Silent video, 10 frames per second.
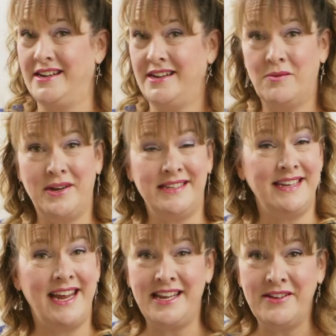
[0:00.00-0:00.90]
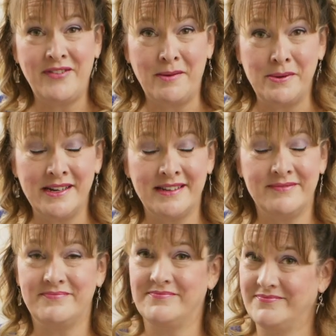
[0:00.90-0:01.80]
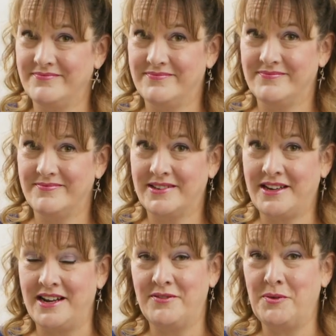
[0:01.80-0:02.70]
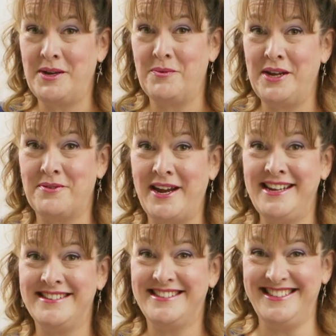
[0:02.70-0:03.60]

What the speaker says: you didn't waste any fabric? Kind of a win-win, right?